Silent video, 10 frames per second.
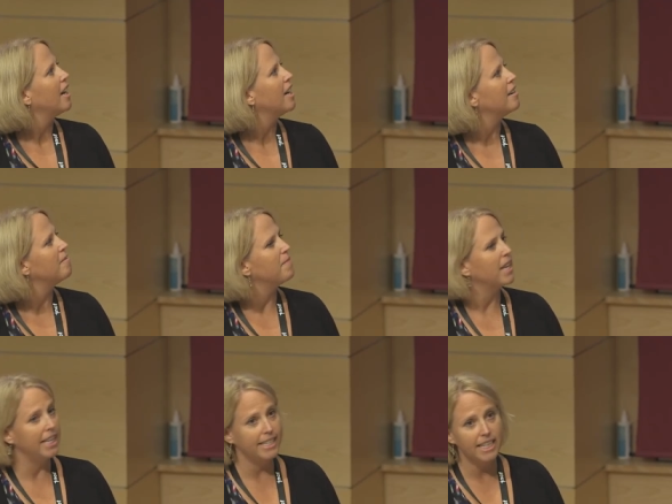Um,
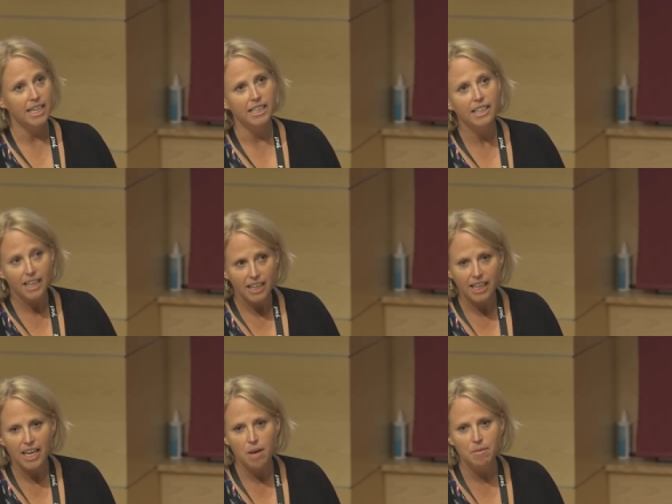and he did. And
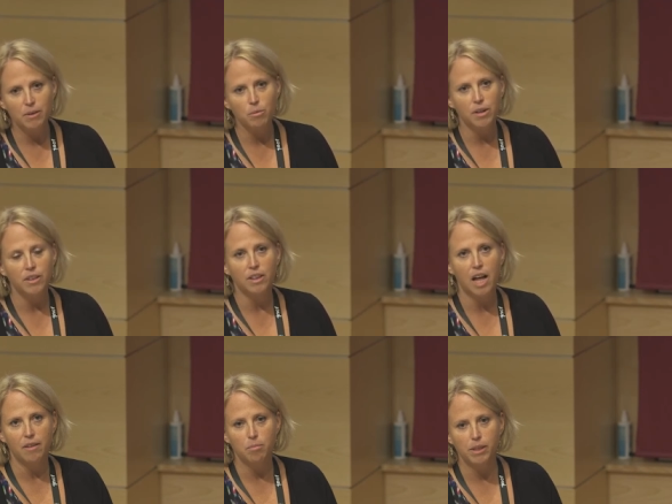he came in with a
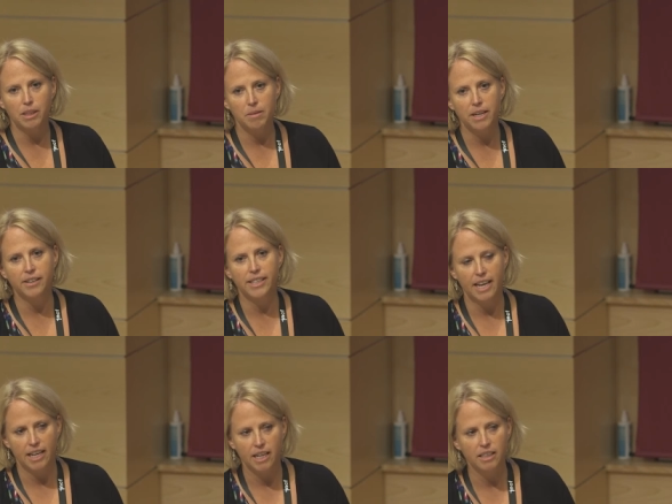lot of preliminary
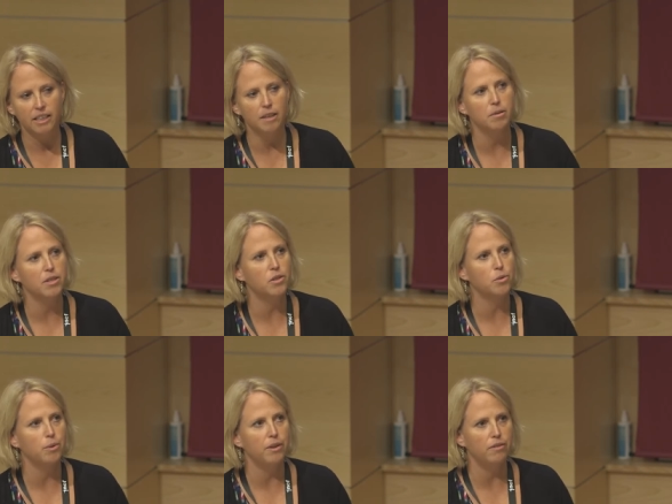data. It
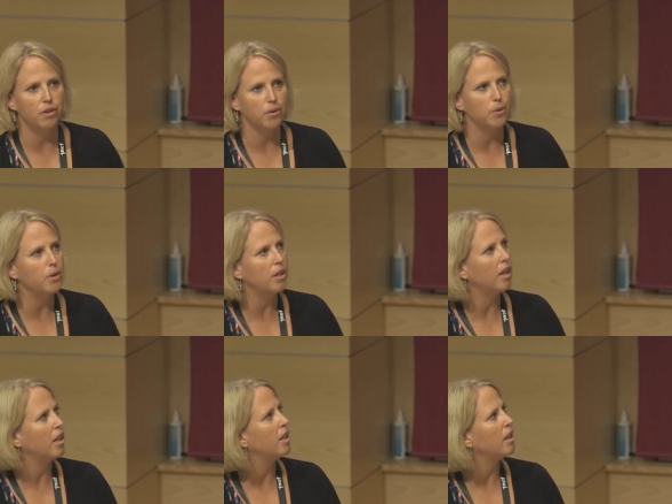was reviewed
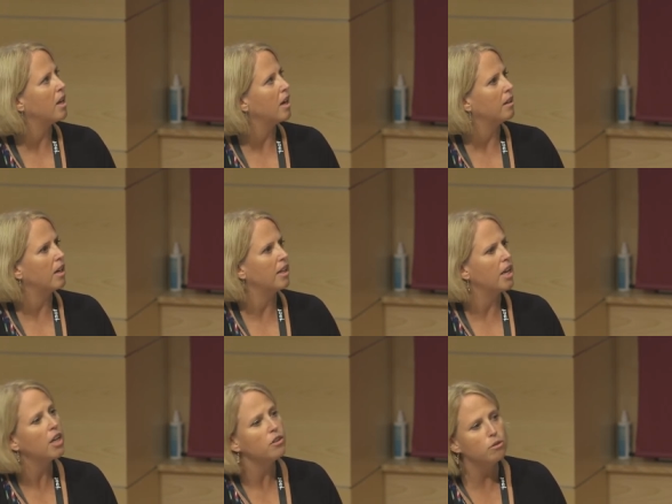in uh,
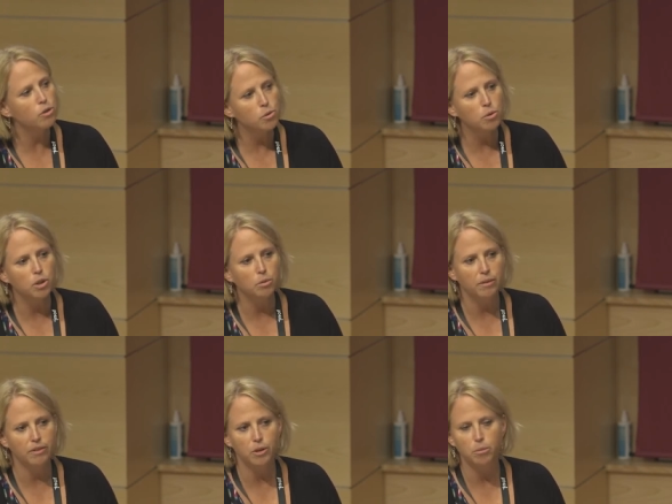an unusual
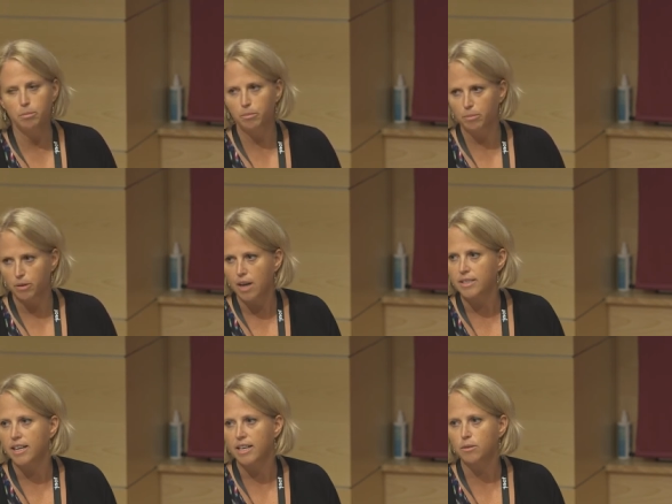review
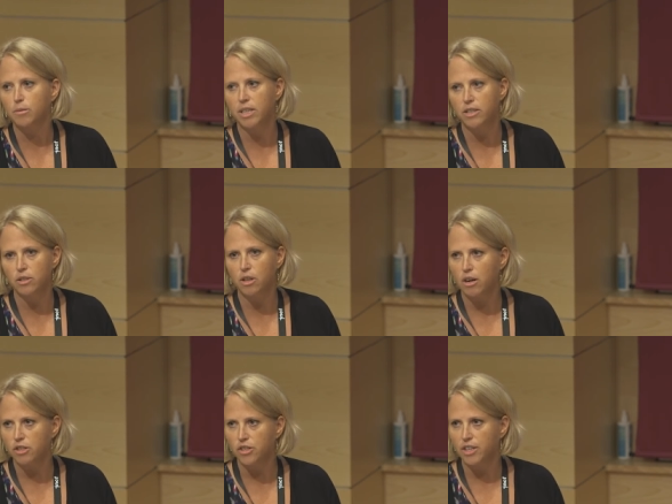process with these
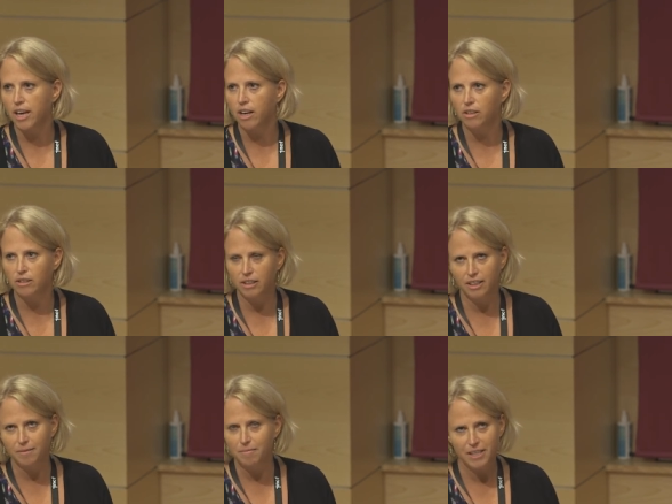large-scale
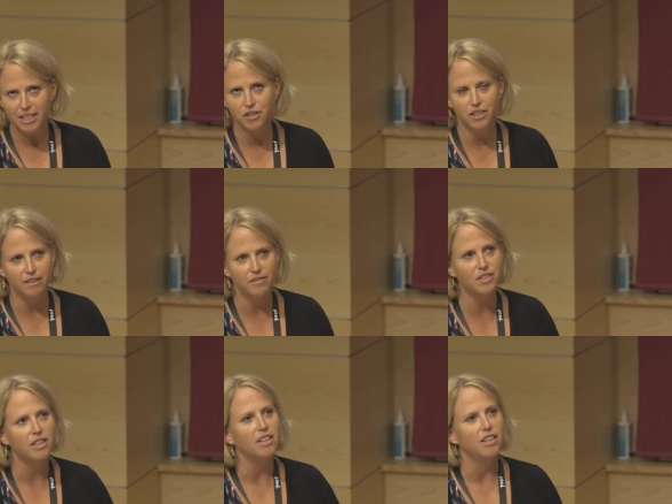um,
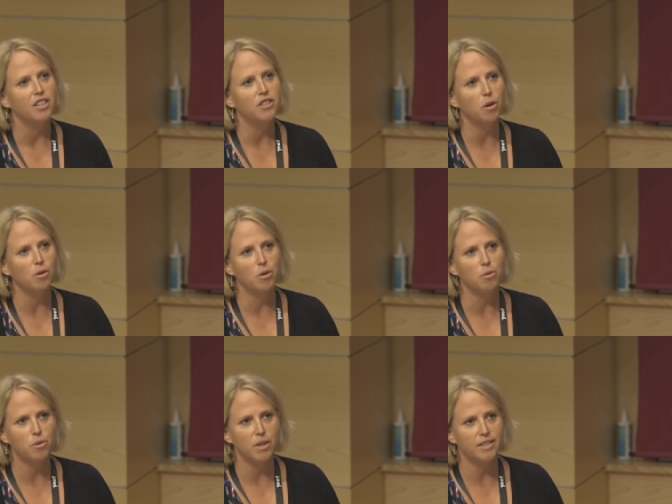initiatives don't go
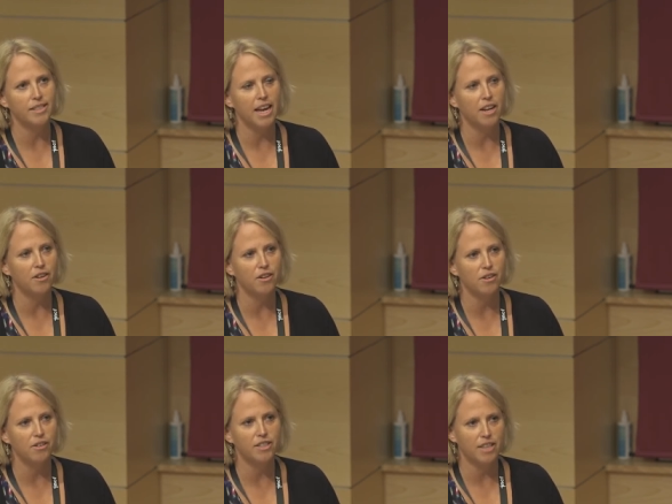through the
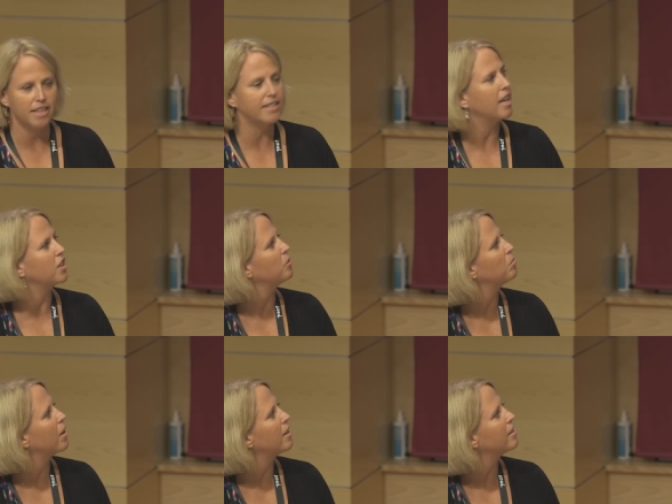standard study section
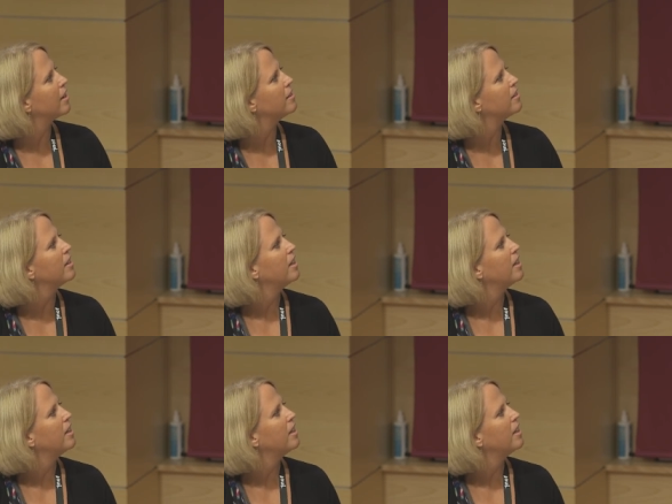process.